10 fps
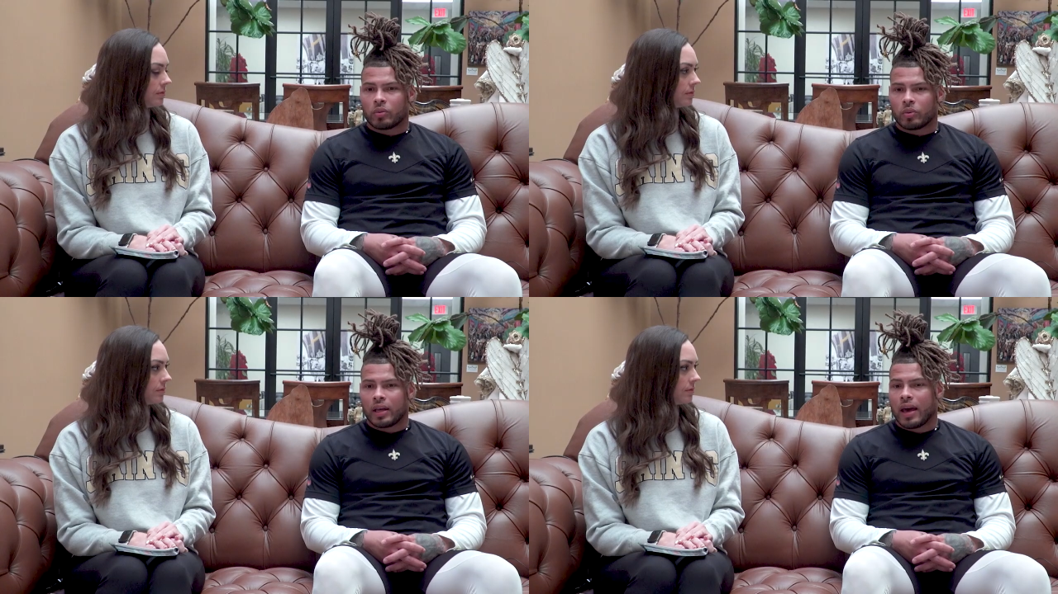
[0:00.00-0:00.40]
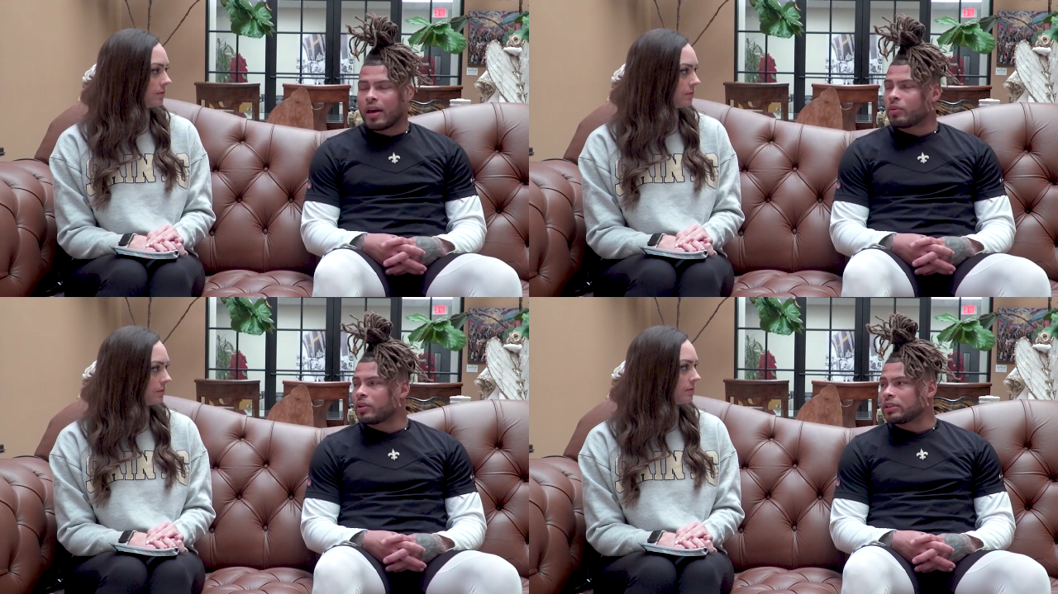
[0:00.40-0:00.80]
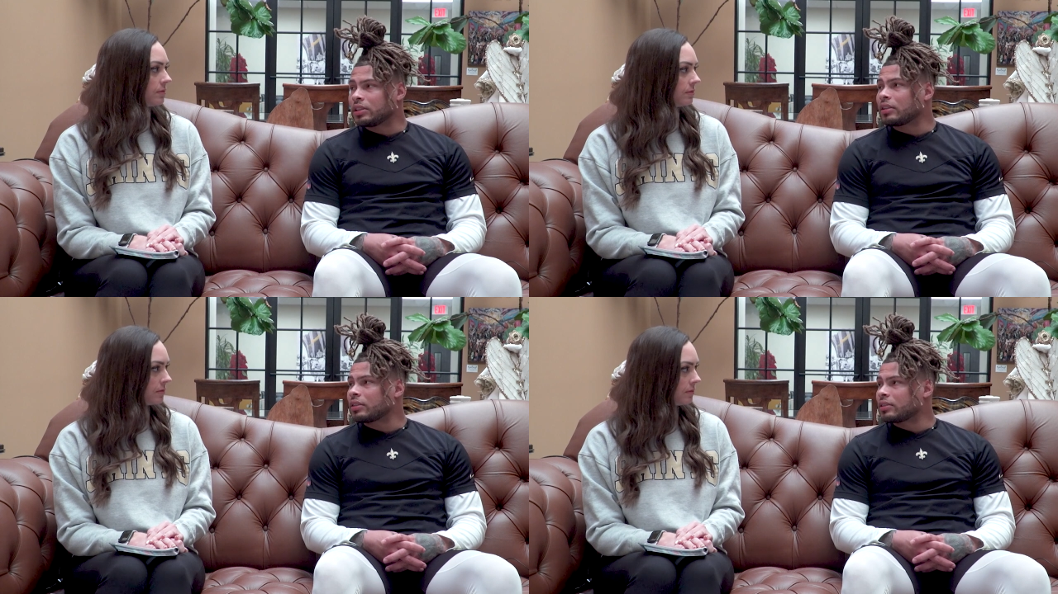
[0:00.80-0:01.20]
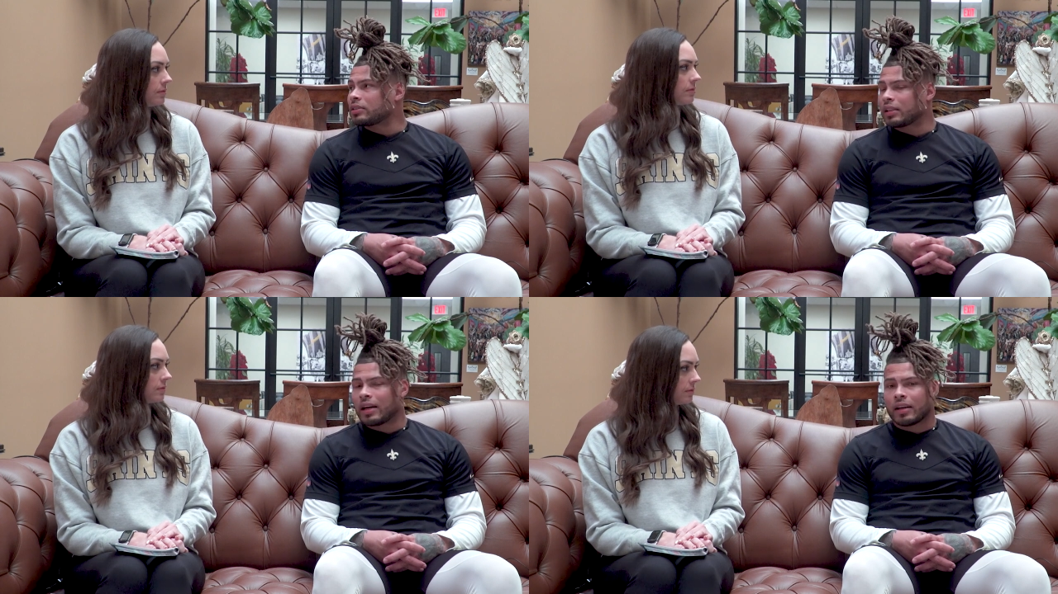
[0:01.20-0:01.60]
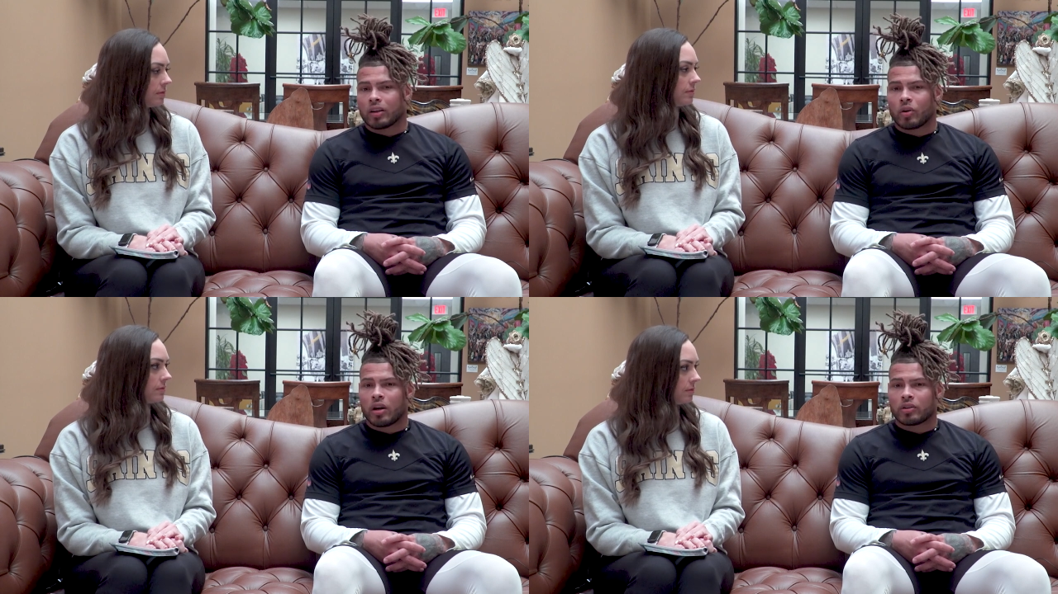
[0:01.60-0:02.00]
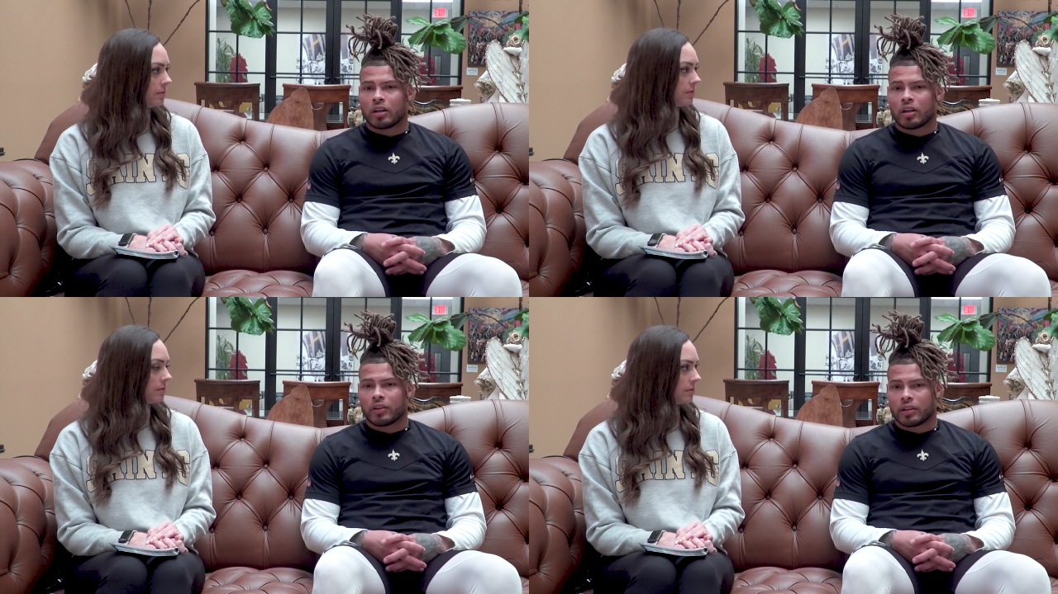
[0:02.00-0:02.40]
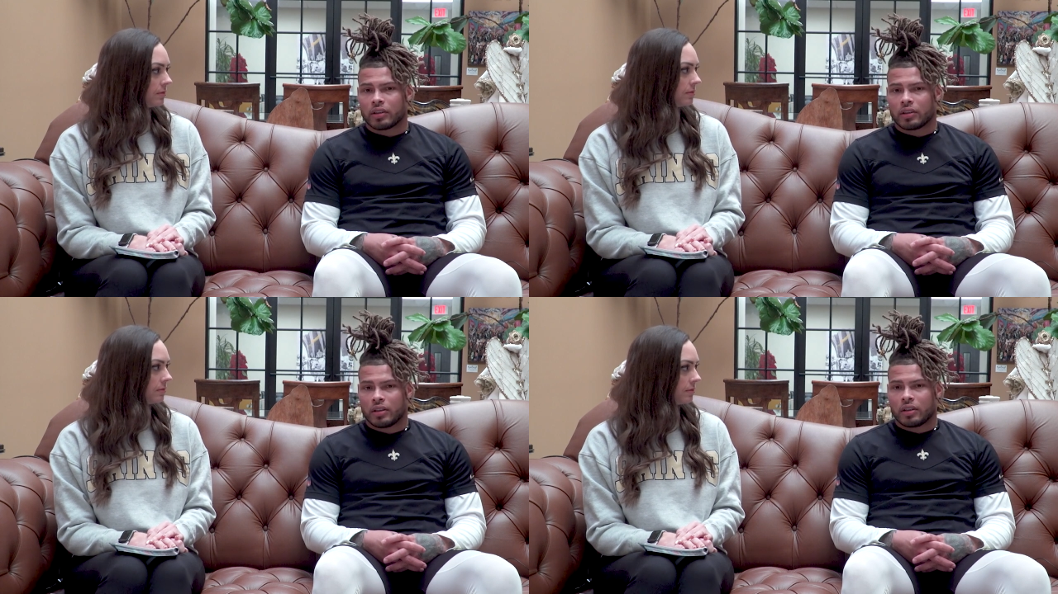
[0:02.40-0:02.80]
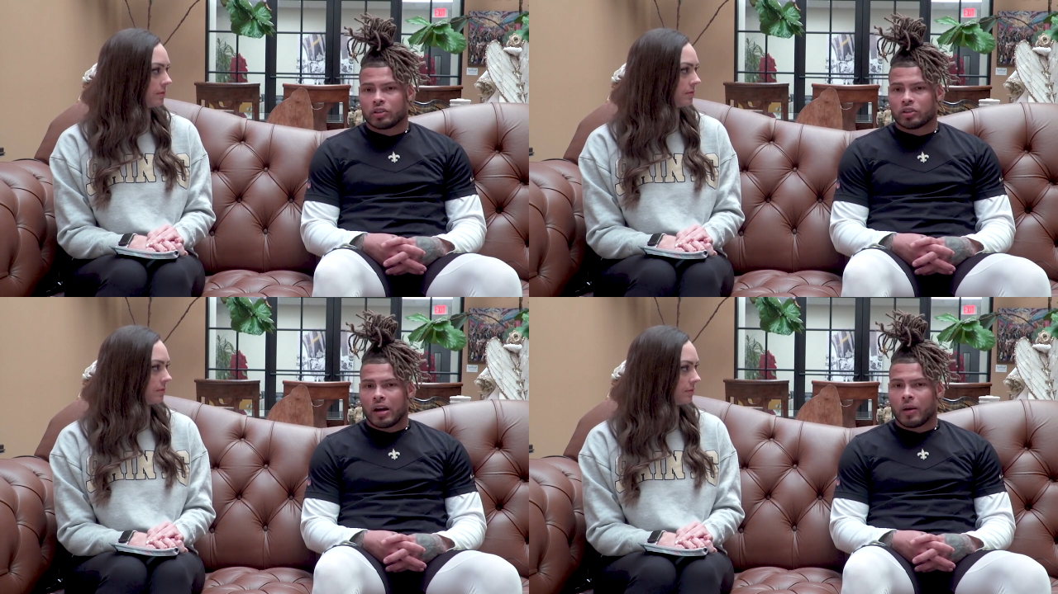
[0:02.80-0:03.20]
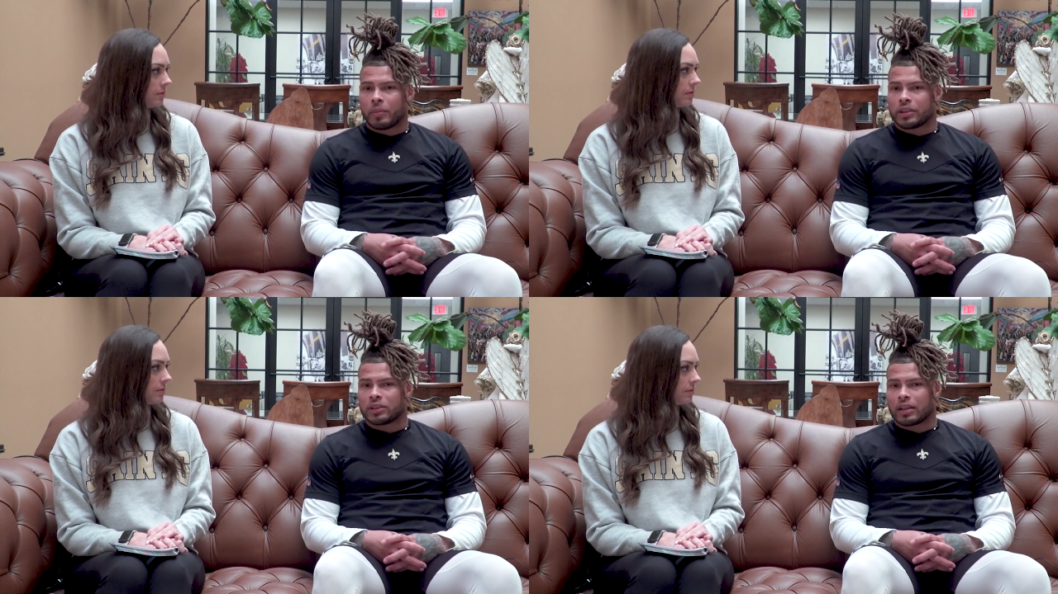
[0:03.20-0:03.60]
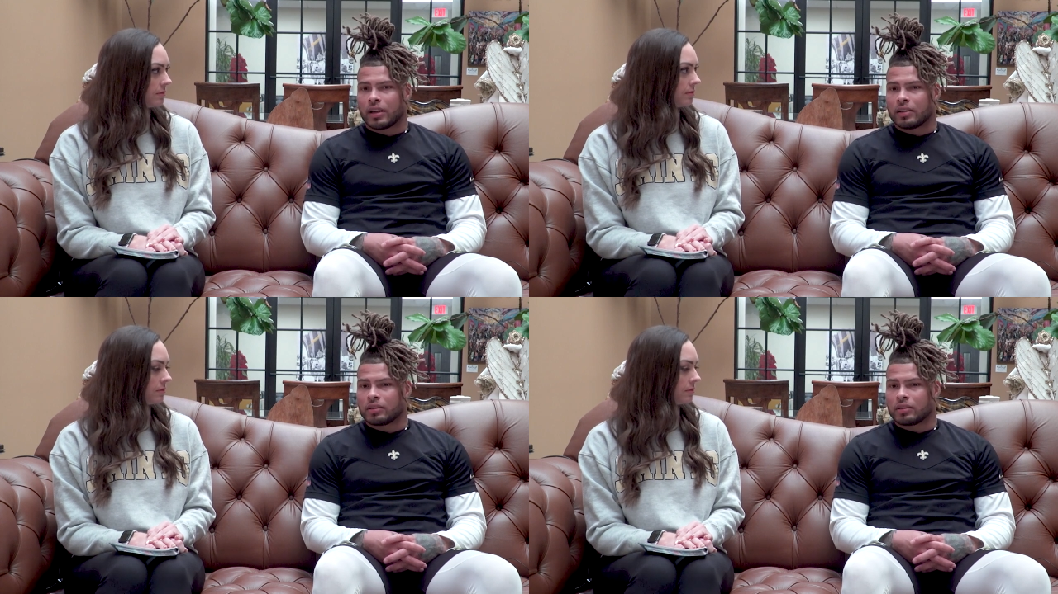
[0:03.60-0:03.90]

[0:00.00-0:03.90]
Speaker 1: we had what it took to kind of go out there and try our best to kind